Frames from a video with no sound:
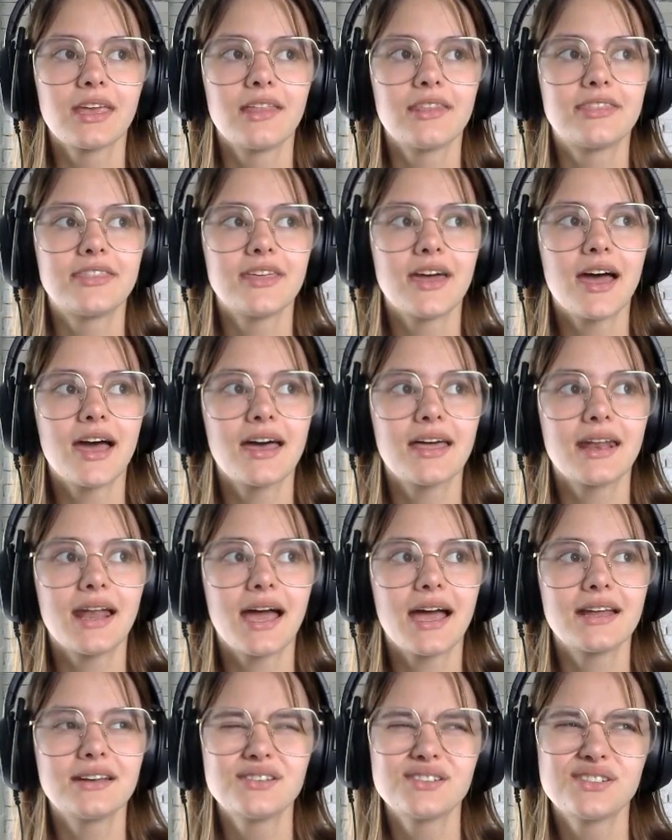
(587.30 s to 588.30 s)
that
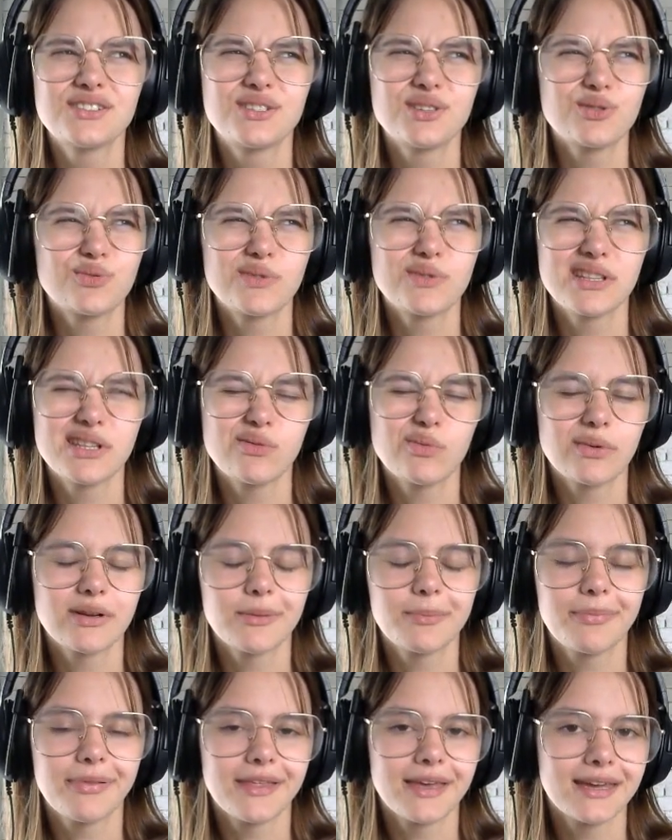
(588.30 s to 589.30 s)
I just don't really want to
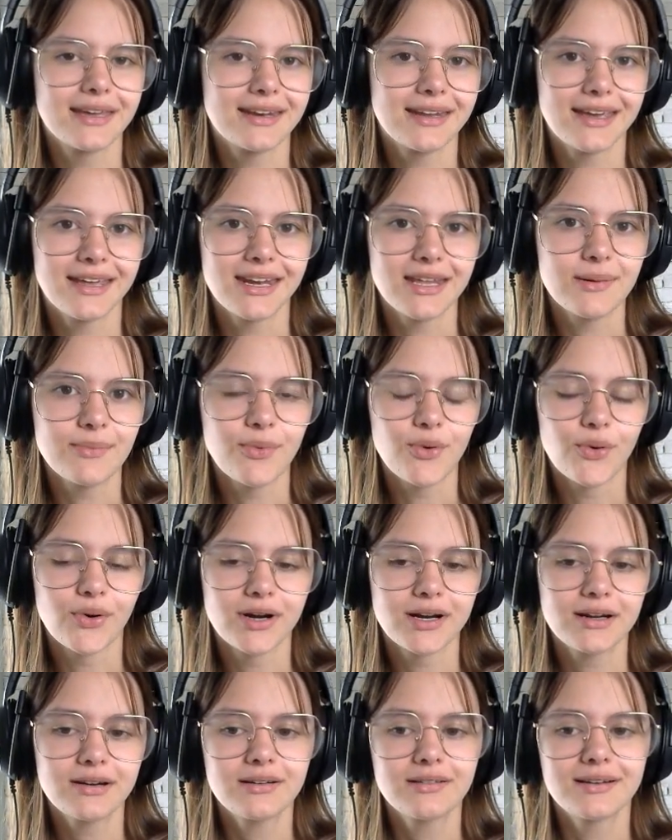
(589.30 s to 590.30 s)
play it
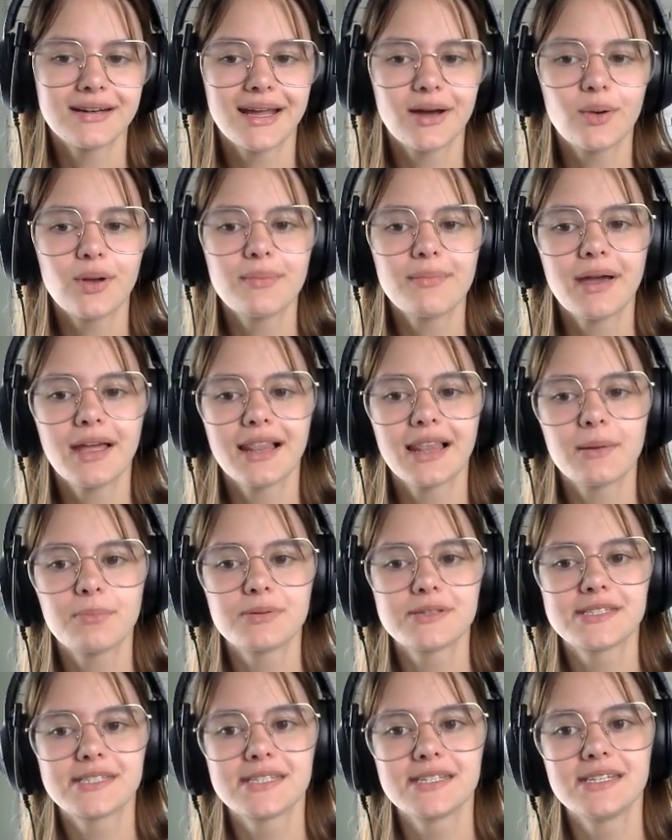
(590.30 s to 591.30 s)
anymore. Now, in my
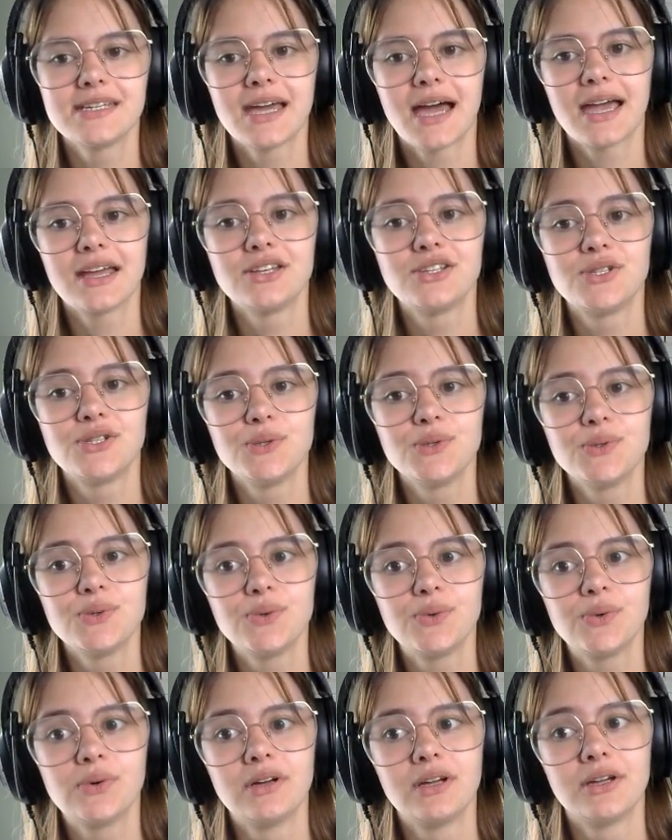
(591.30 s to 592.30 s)
legacy, I
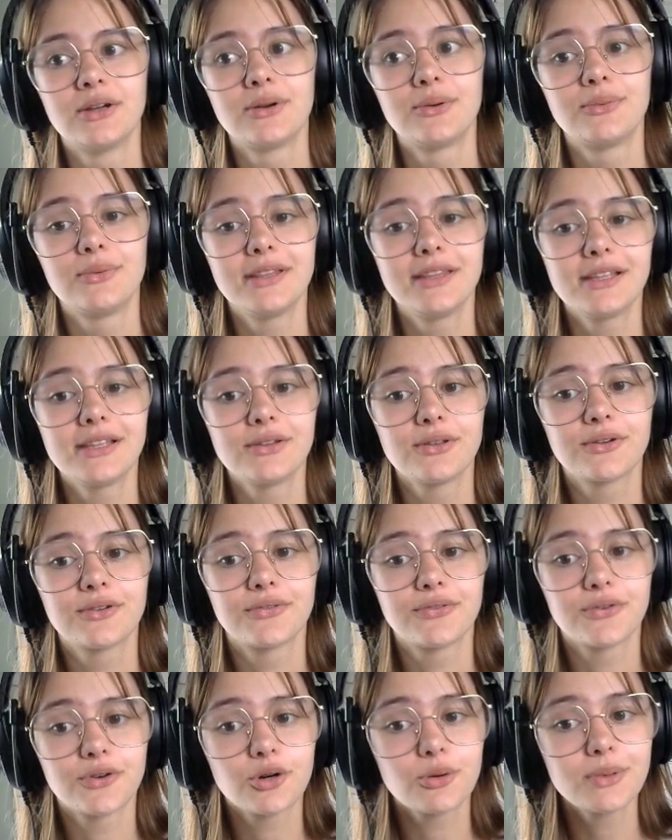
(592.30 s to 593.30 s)
do really look
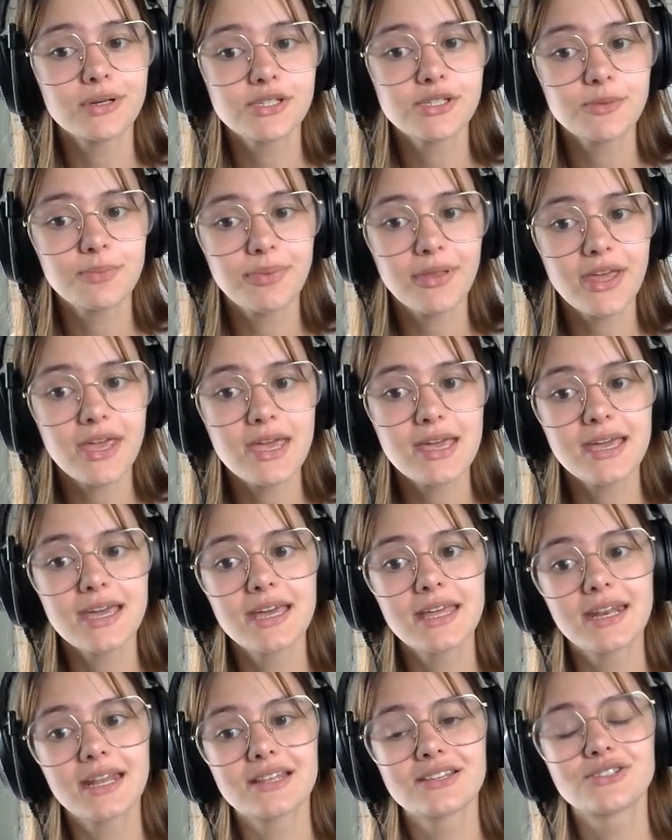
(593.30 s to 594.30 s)
forward to playing
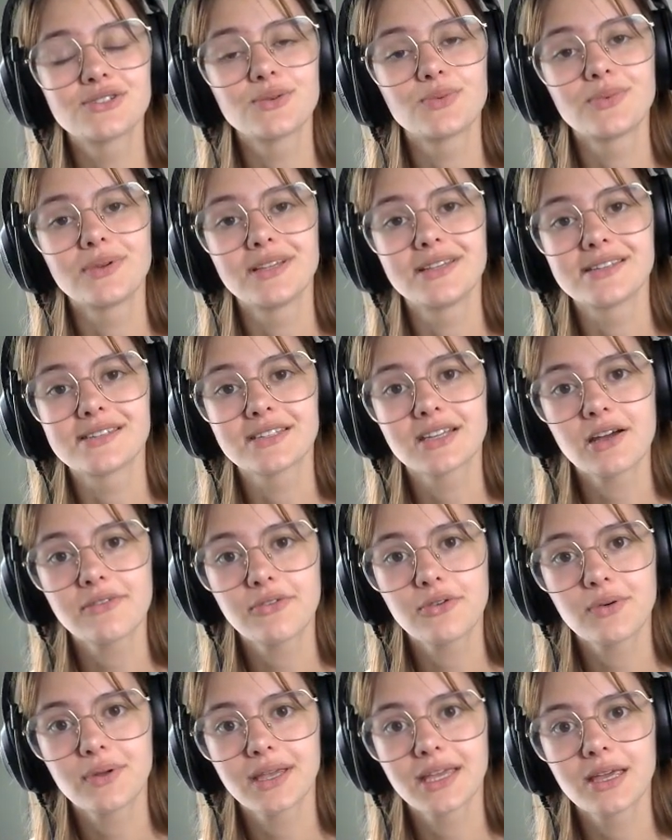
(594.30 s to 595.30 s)
it and to
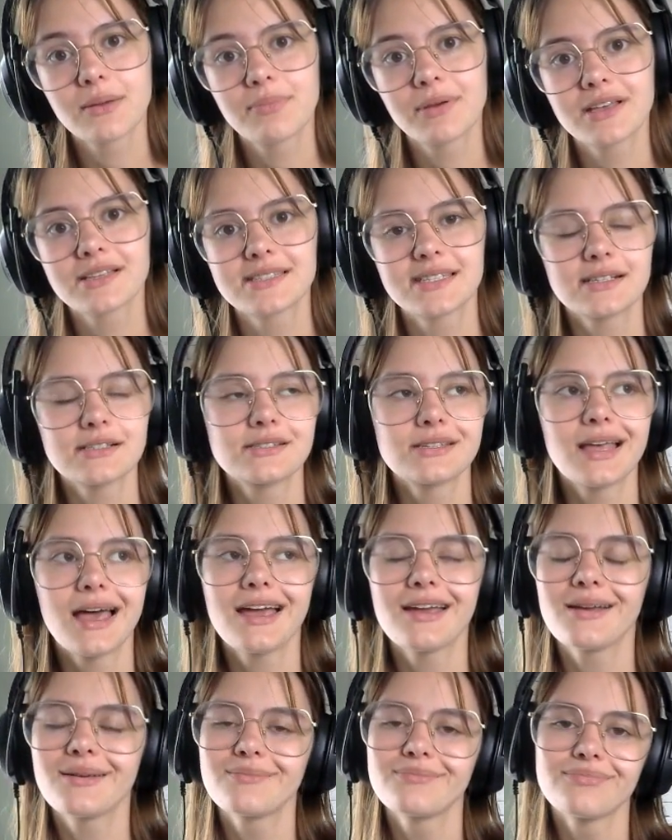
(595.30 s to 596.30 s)
rediscovering it, because
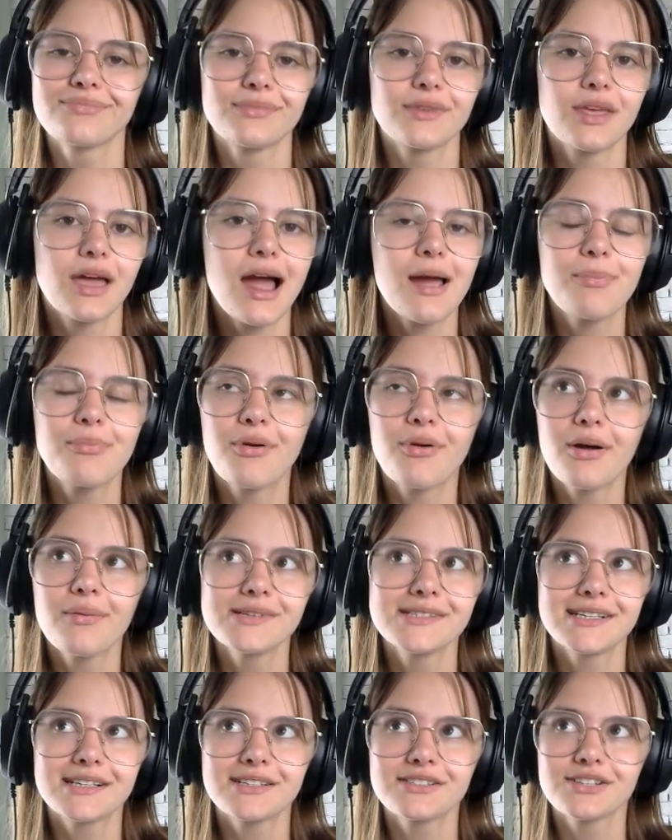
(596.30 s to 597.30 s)
I
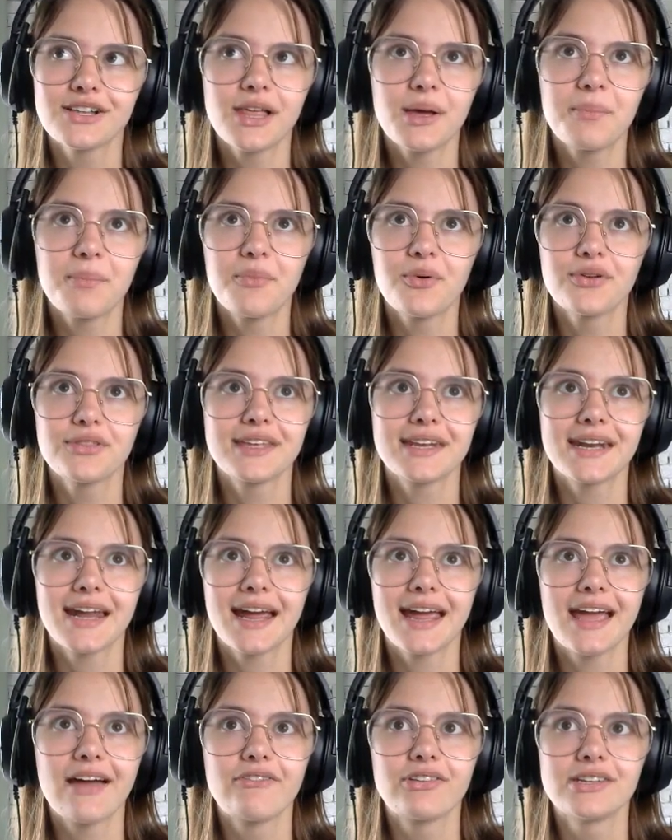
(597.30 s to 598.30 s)
promise there's a lot more that I
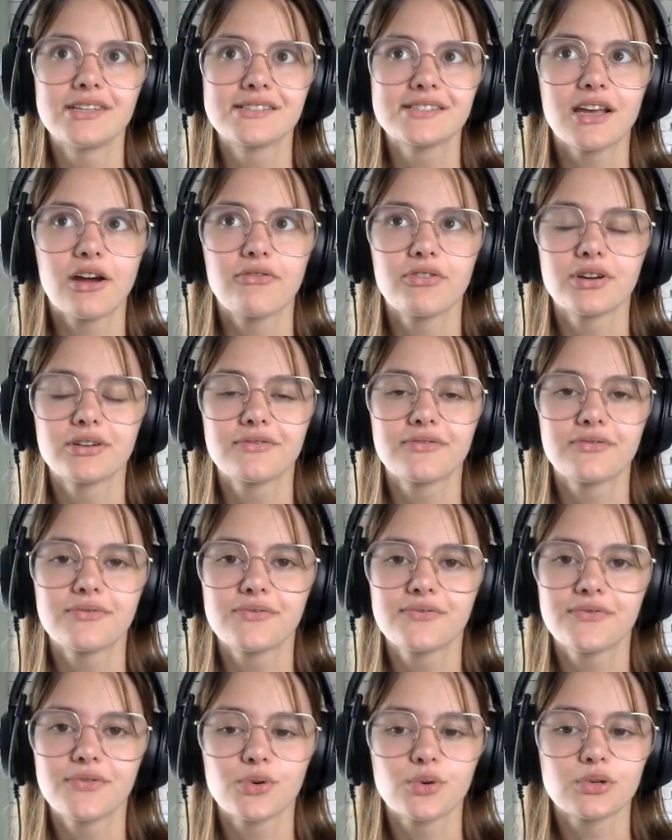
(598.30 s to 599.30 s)
haven't discovered
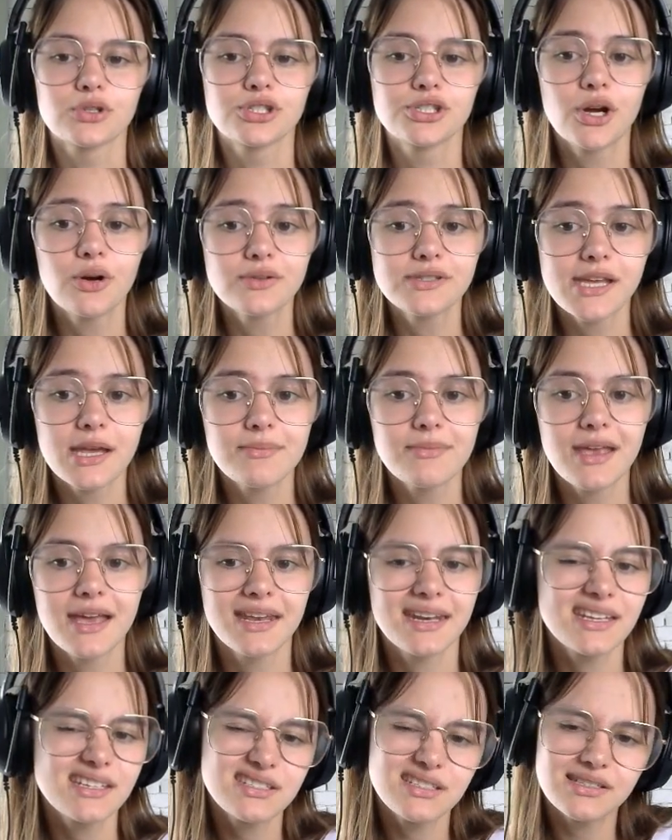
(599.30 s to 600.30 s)
for Showtime
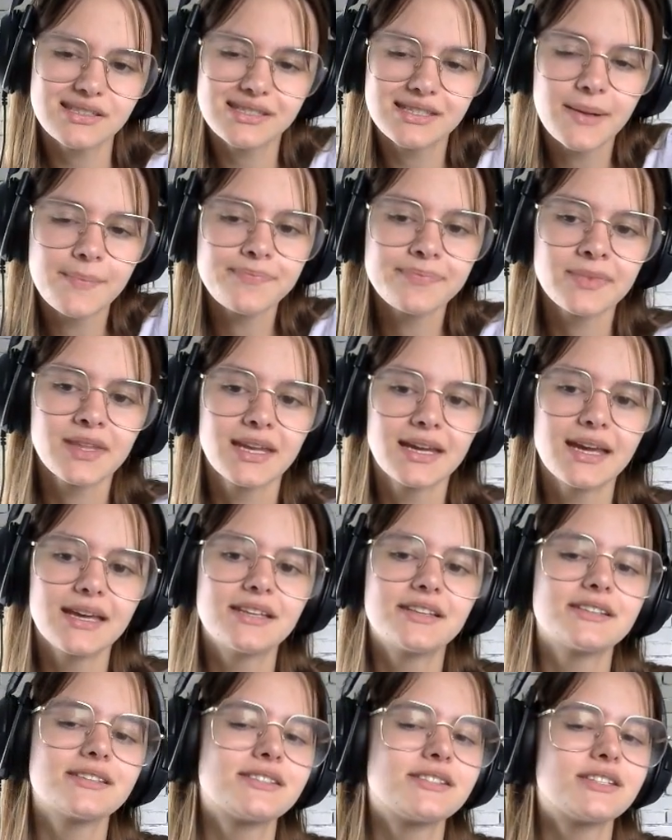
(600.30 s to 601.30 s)
yet. It
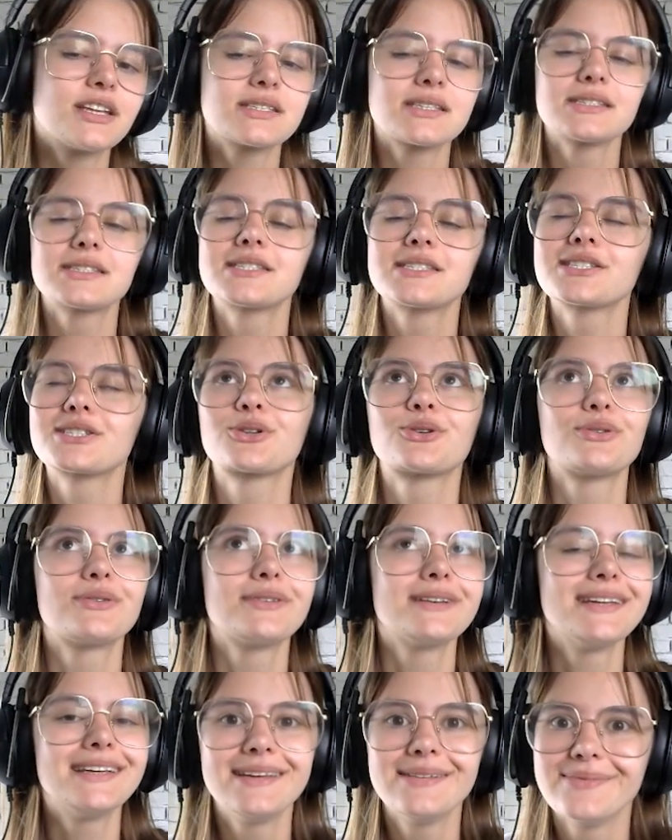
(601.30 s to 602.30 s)
just doesn't
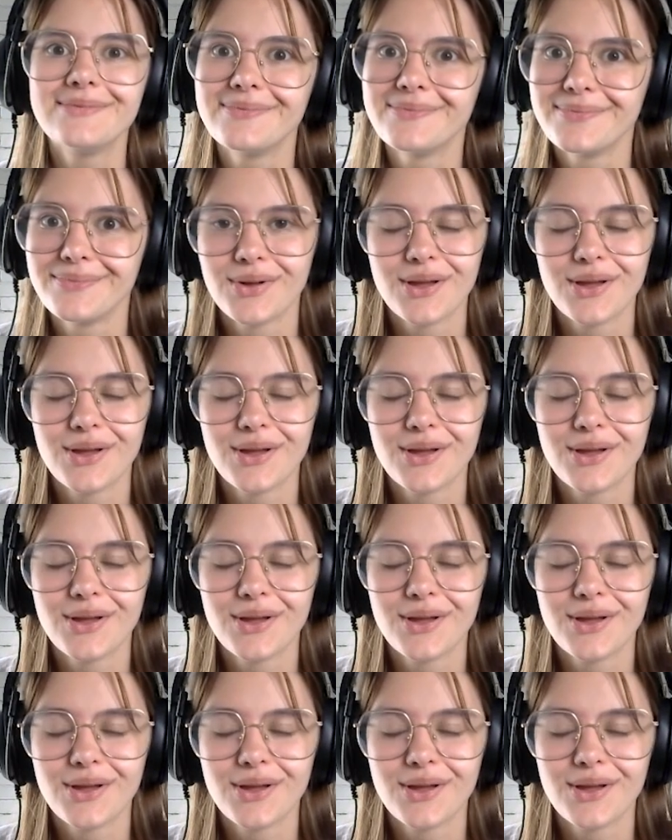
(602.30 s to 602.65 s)
scream